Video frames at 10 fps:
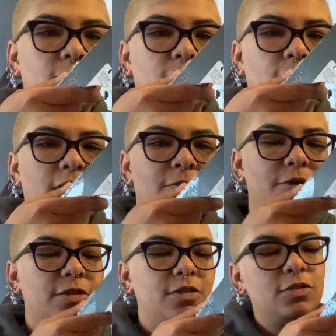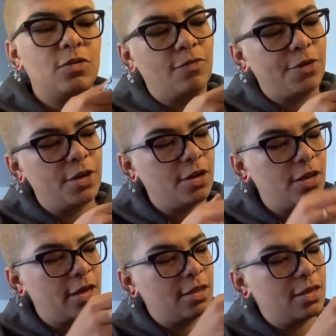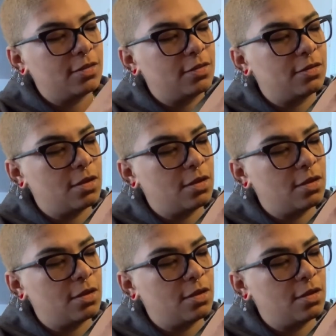we're gonna bring this over here like this.